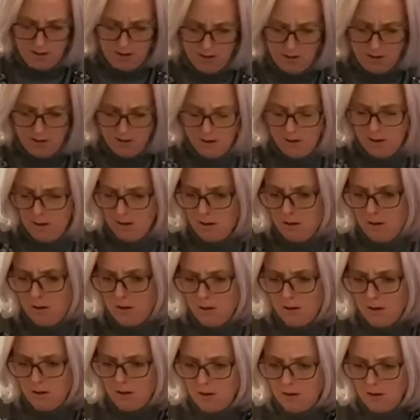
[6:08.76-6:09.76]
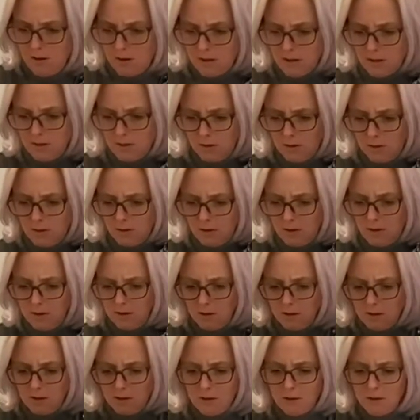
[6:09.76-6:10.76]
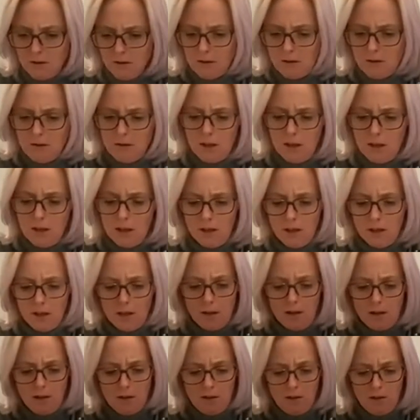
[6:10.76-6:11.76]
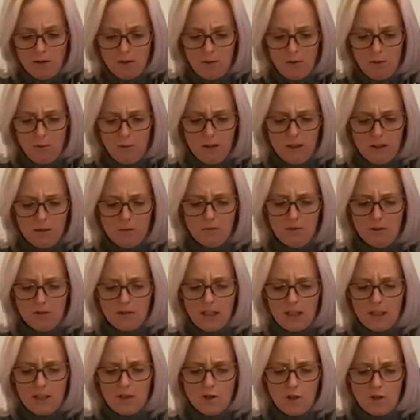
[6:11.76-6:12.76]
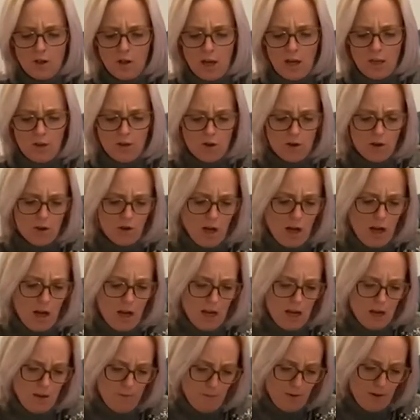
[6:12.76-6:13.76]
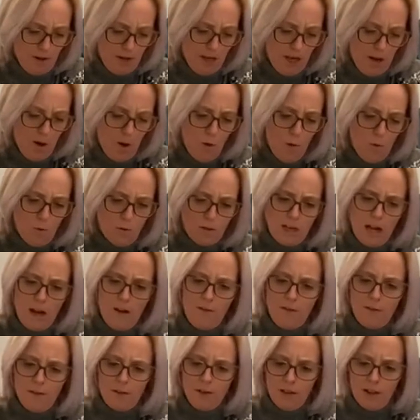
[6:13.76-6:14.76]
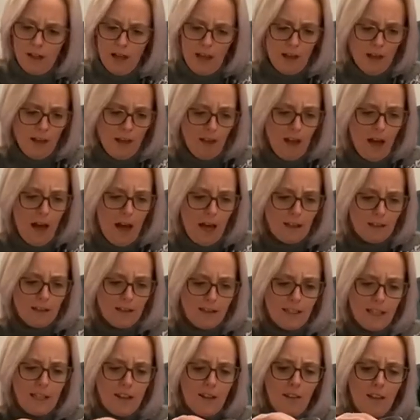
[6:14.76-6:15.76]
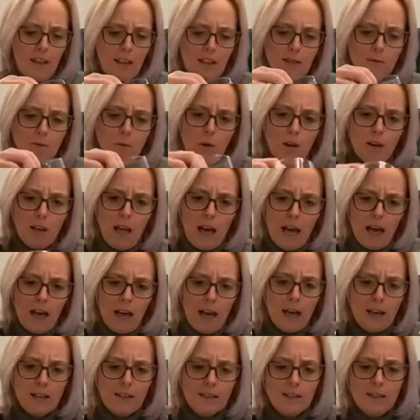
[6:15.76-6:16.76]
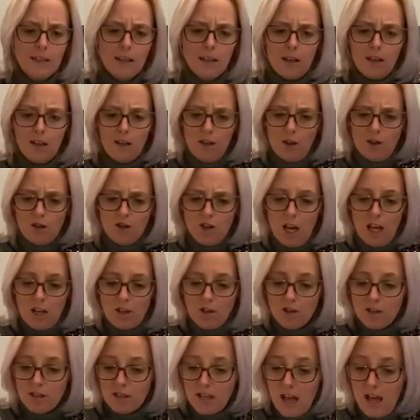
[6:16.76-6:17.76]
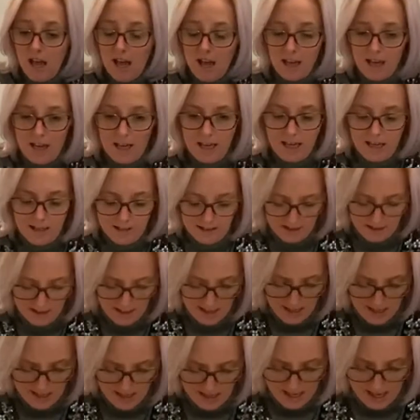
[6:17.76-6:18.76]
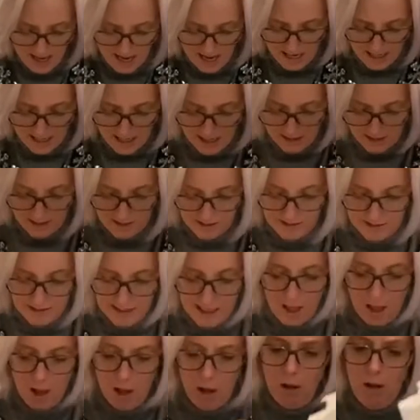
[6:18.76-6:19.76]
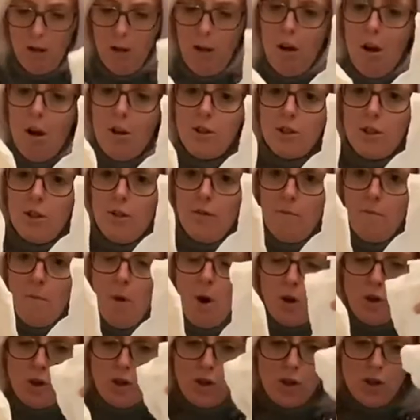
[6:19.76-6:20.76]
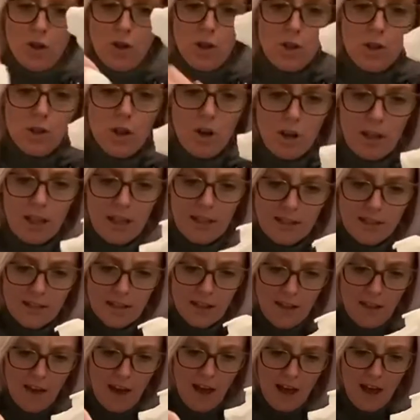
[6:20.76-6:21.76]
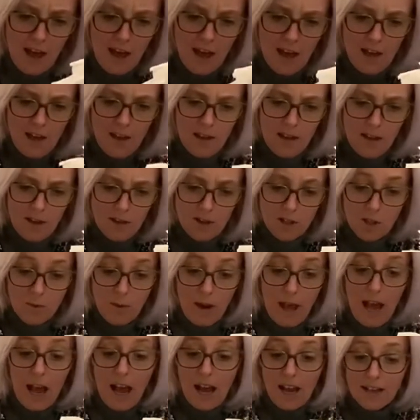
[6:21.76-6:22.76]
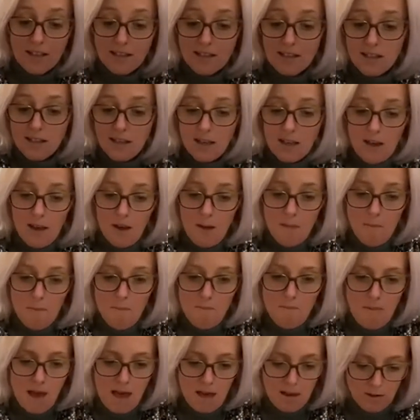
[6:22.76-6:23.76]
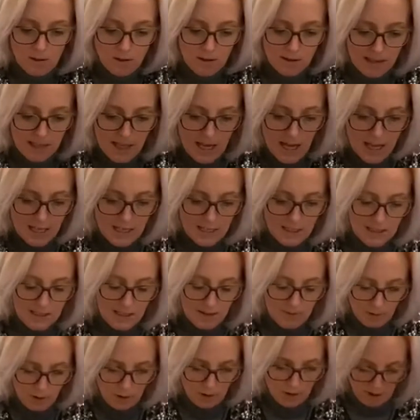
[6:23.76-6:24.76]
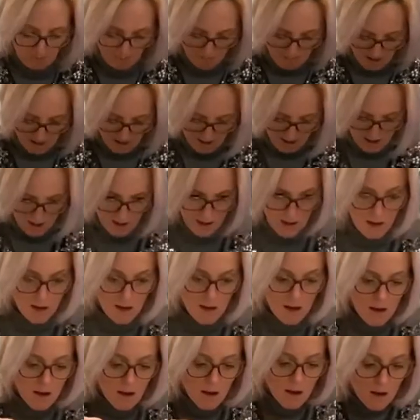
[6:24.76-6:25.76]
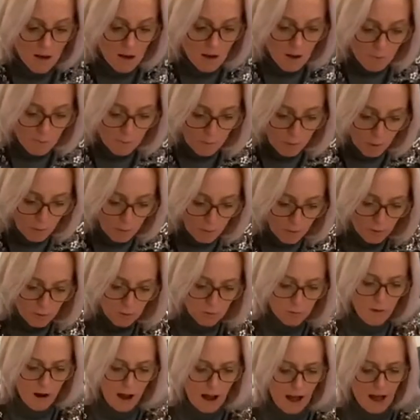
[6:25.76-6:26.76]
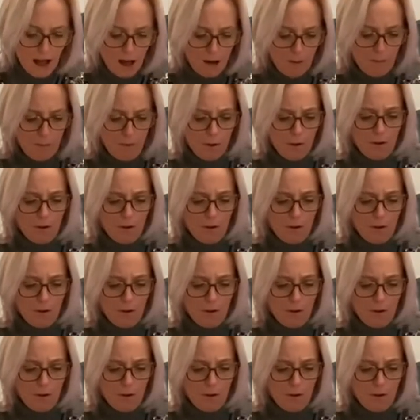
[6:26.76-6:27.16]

Let's have a look at the... Oh, this one looks like it's changed shape. Oh, definitely. I can see that this one has changed size, and I can see a lot of moisture's gone into there. So it has melted. Let's have a look at my bubble wrap.